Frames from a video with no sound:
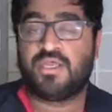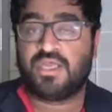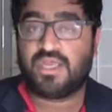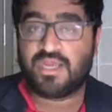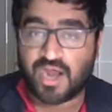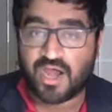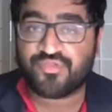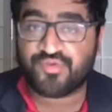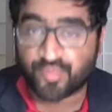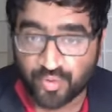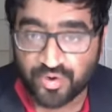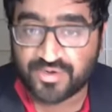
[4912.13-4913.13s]
In other
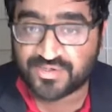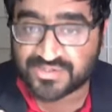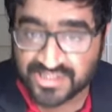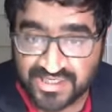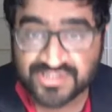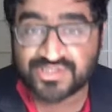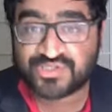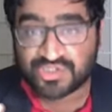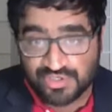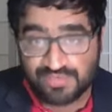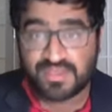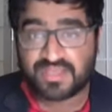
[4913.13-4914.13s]
words, he's
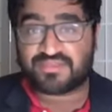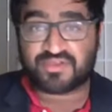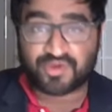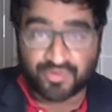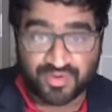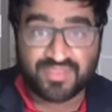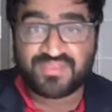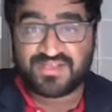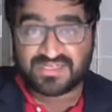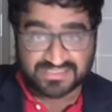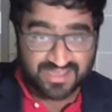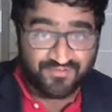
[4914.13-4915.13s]
assuming that the
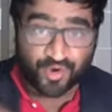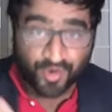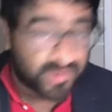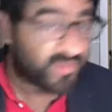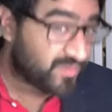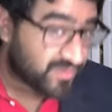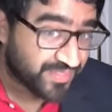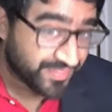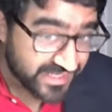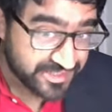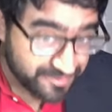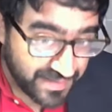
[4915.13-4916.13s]
Corinthians have heard
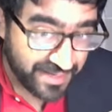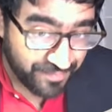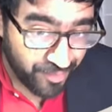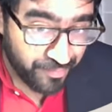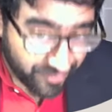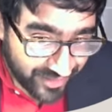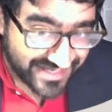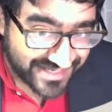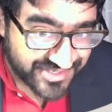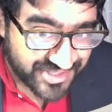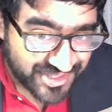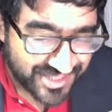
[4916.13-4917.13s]
these people
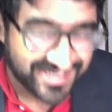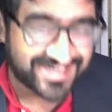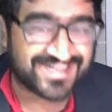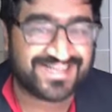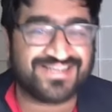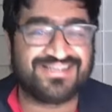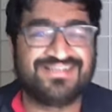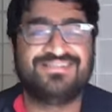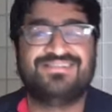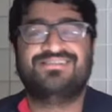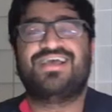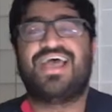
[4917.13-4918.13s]
preach.
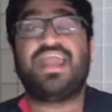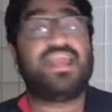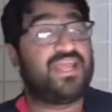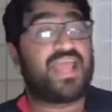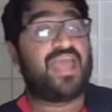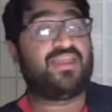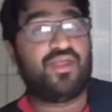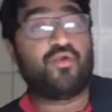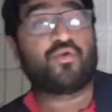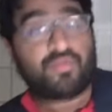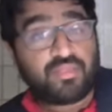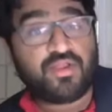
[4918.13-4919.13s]
and and
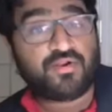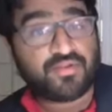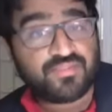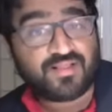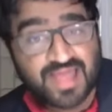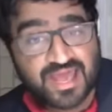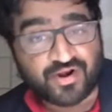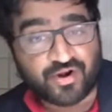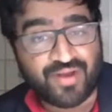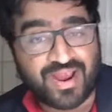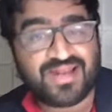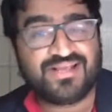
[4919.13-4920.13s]
earlier in the letter,
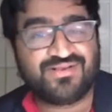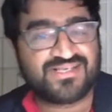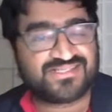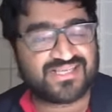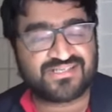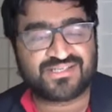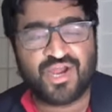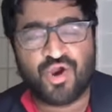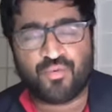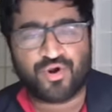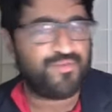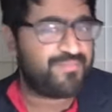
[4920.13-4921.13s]
right, he says,
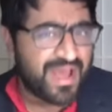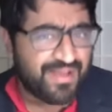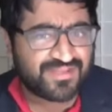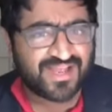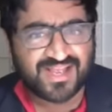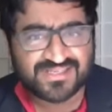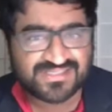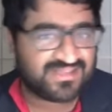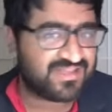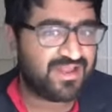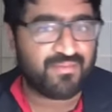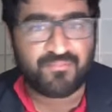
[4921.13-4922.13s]
were you baptized in the
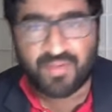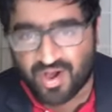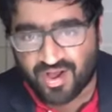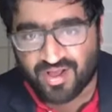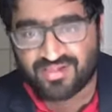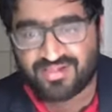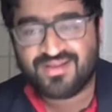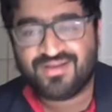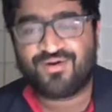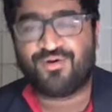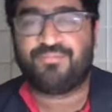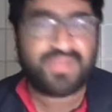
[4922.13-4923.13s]
name of Paul
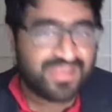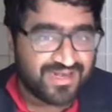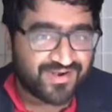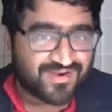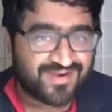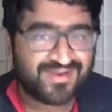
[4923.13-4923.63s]
or Peter?